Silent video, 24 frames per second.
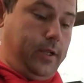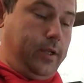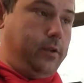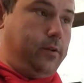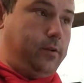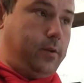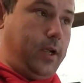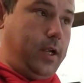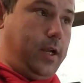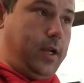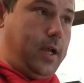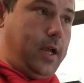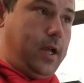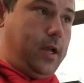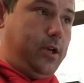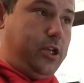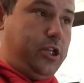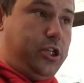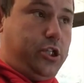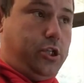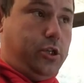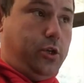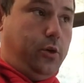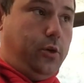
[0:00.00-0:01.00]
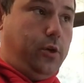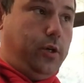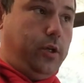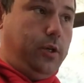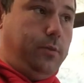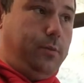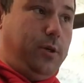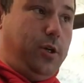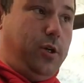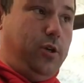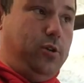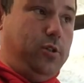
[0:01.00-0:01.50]
Right now it's showing
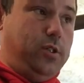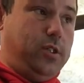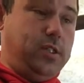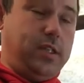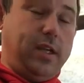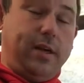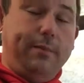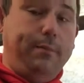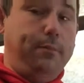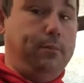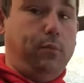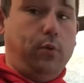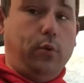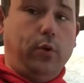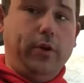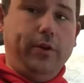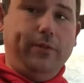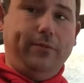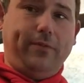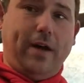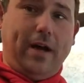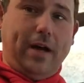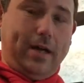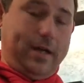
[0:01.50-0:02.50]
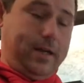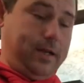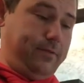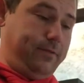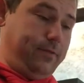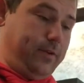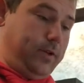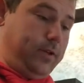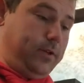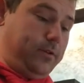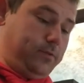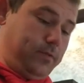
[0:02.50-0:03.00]
about 7.5.
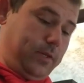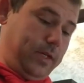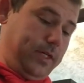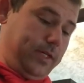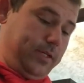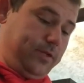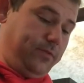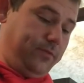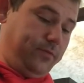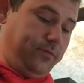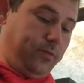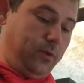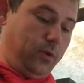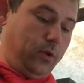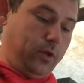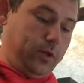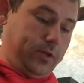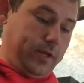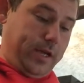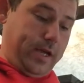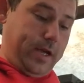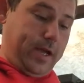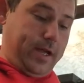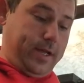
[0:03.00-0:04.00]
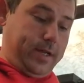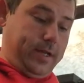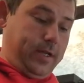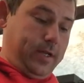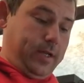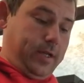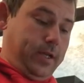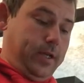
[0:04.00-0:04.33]
Reason for that,